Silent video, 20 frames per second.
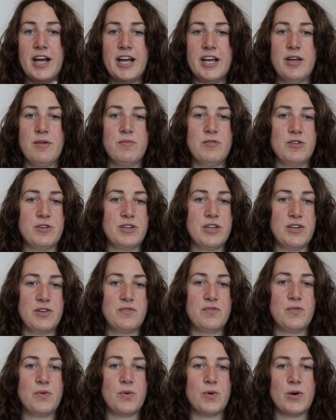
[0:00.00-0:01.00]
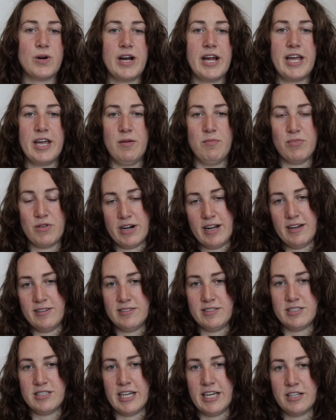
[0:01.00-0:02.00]
I am looking for a
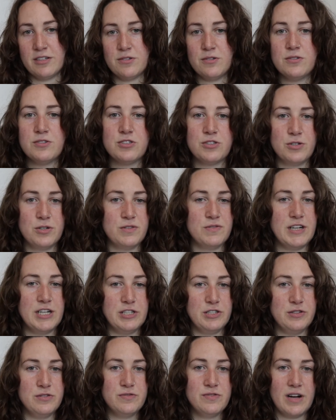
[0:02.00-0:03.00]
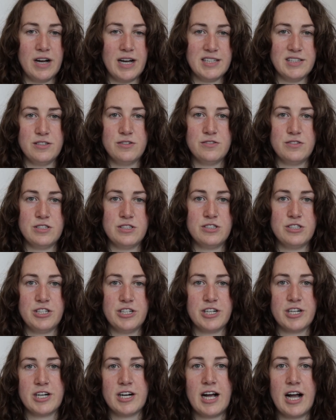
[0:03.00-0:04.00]
brown sandal. So if I do find those this
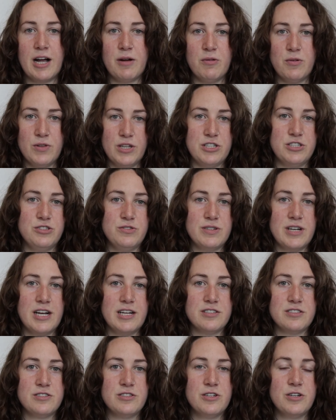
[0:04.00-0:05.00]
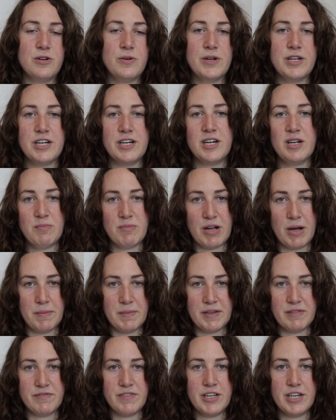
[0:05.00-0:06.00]
year, I will let you guys know in an
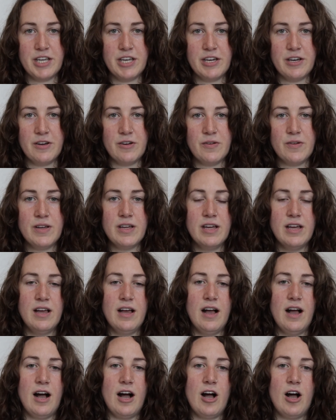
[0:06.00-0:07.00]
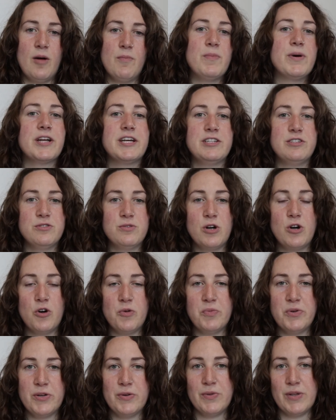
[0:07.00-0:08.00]
upcoming video. Um, but I do
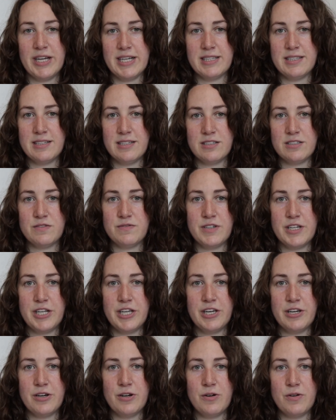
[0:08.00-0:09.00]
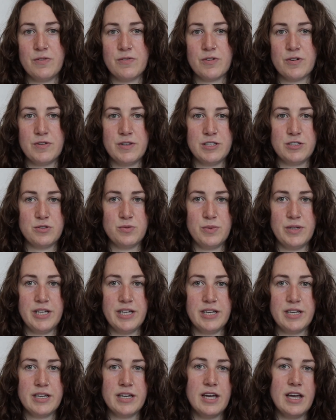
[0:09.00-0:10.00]
hope you like this video for this
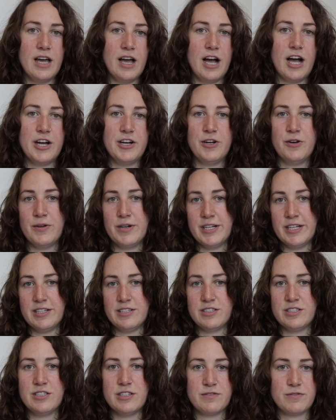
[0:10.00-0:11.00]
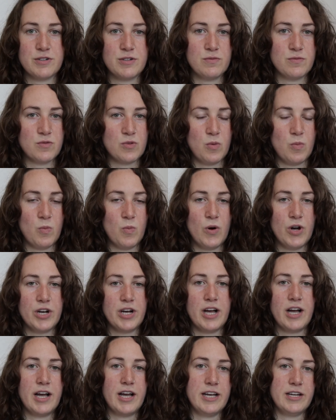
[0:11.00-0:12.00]
week. I know it is different from what
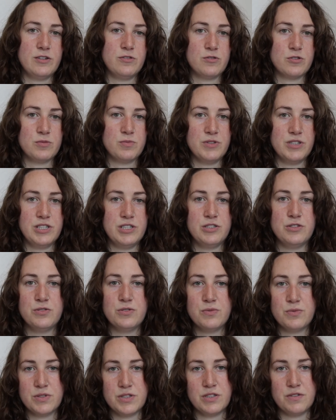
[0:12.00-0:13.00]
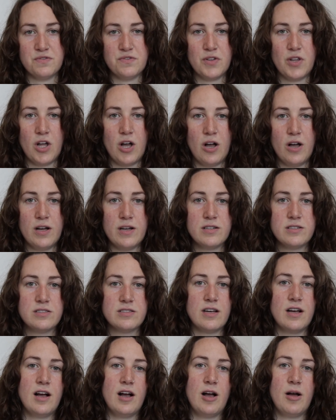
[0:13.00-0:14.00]
I normally do with the
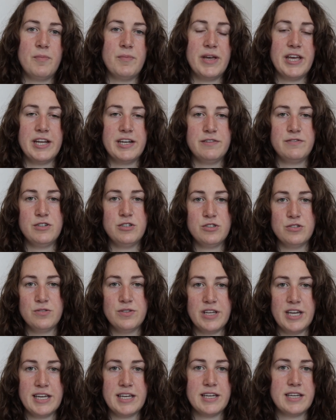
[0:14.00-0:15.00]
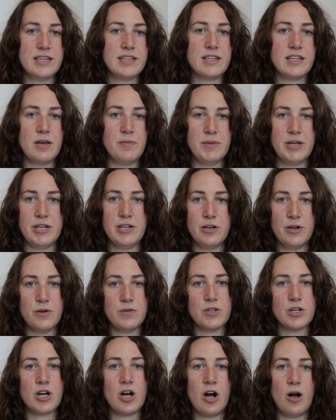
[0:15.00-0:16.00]
vlogs. Um, and if you do like it, let me know in
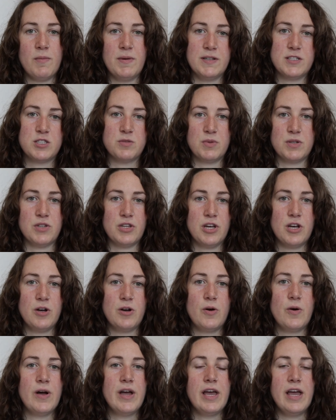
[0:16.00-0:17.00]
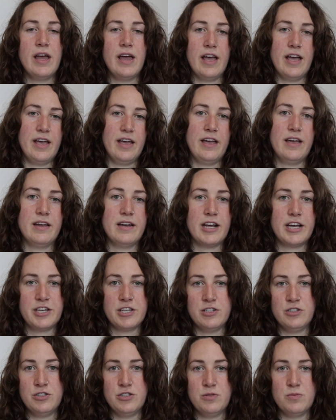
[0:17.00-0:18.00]
the comments below, and I
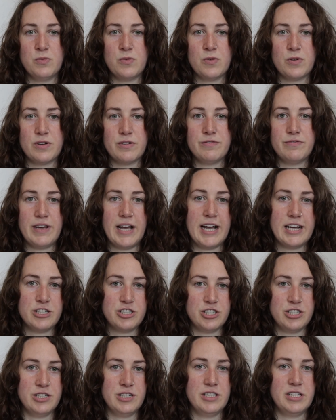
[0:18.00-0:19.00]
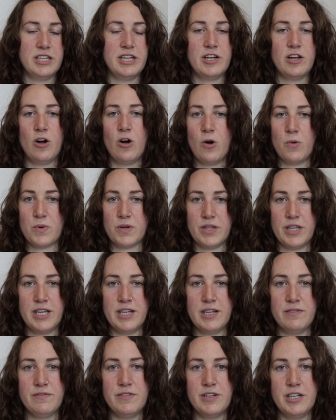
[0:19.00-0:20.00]
can do more fashion and haul
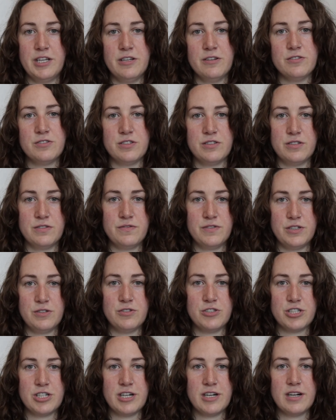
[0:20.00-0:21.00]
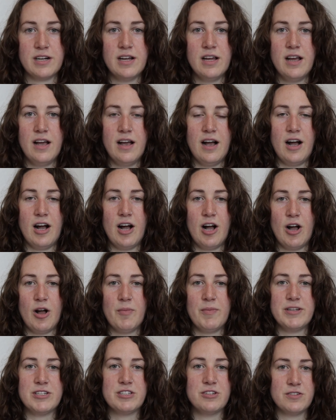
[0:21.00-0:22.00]
related videos in the future.
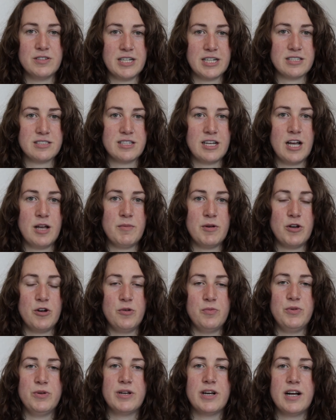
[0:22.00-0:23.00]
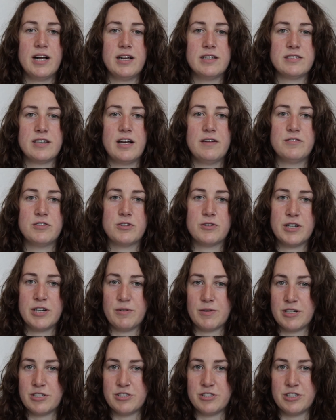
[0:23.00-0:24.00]
Um, until next time, I hope you guys have a great
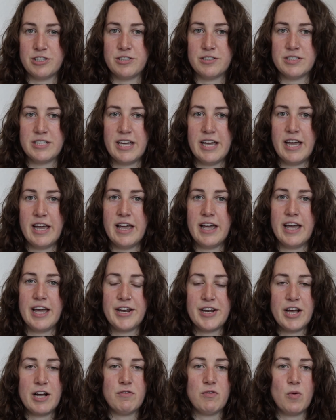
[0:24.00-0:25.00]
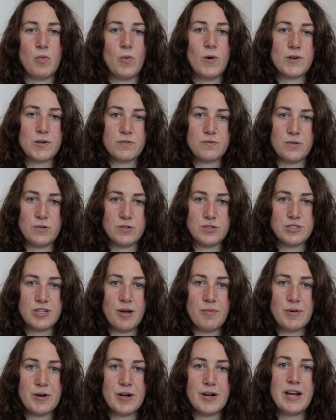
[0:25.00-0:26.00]
rest of your day and have a wonderful
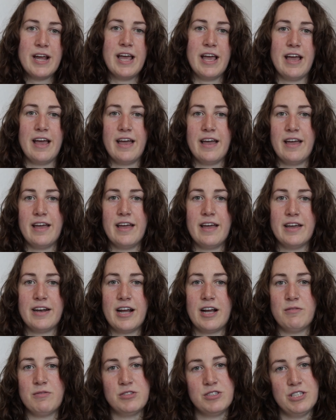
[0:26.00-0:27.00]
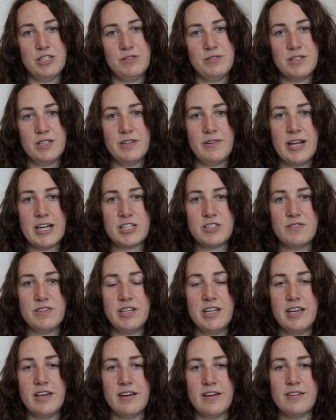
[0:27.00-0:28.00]
summer, and I will see you in the next
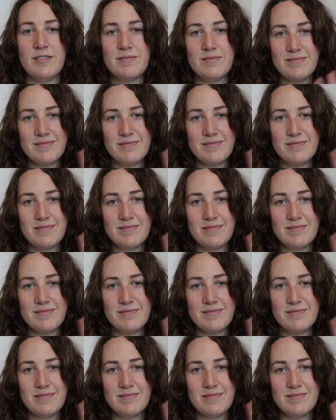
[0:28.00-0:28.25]
video.